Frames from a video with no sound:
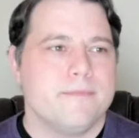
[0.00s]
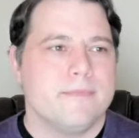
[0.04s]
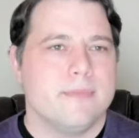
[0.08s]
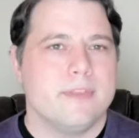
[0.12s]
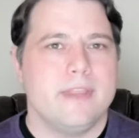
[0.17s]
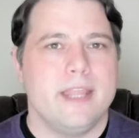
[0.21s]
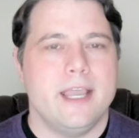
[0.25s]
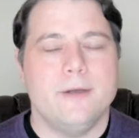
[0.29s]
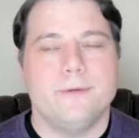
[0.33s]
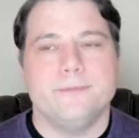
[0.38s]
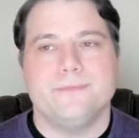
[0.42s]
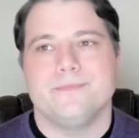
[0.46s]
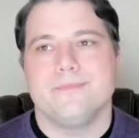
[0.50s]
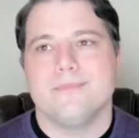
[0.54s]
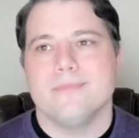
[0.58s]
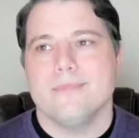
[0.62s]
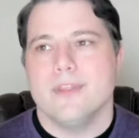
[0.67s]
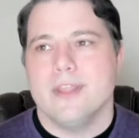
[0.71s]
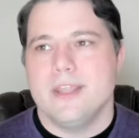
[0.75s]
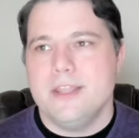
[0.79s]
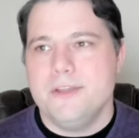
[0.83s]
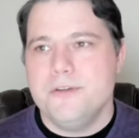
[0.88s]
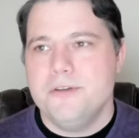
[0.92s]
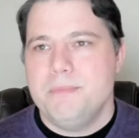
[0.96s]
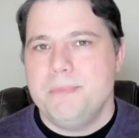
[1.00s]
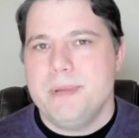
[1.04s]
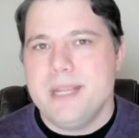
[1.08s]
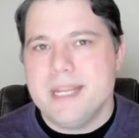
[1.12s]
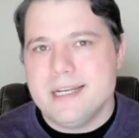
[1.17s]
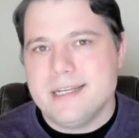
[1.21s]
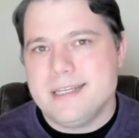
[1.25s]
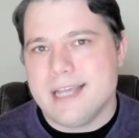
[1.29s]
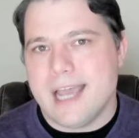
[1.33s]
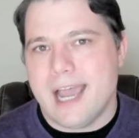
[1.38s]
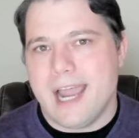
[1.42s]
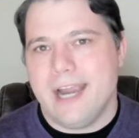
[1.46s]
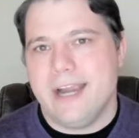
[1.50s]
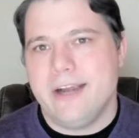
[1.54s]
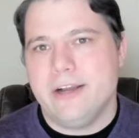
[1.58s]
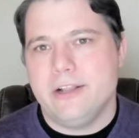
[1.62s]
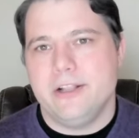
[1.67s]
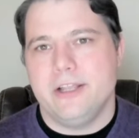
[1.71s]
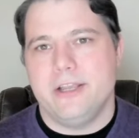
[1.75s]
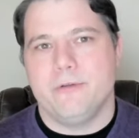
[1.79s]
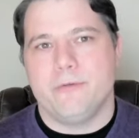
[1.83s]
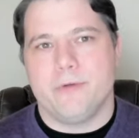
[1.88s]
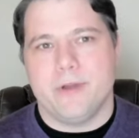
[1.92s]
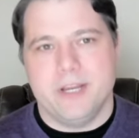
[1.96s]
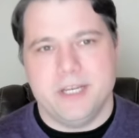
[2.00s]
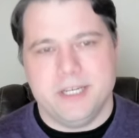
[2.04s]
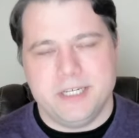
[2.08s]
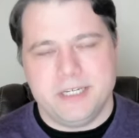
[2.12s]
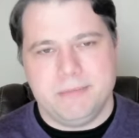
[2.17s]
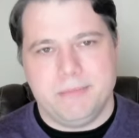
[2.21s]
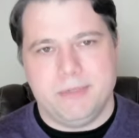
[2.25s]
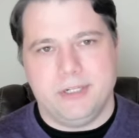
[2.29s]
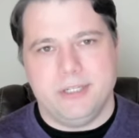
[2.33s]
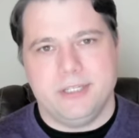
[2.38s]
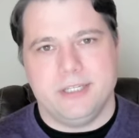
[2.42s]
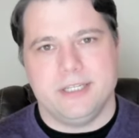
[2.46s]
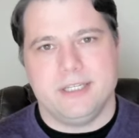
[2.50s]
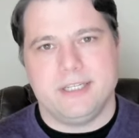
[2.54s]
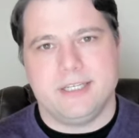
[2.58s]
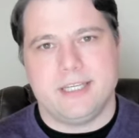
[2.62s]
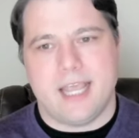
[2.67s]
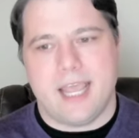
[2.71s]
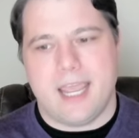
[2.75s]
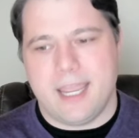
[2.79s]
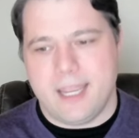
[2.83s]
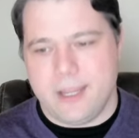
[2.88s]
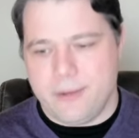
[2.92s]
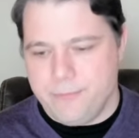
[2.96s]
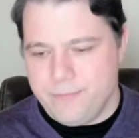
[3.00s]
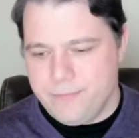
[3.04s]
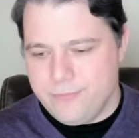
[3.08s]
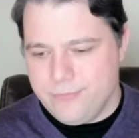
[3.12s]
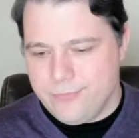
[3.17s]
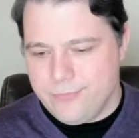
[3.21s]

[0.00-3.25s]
Now, you would be entirely reasonable to say,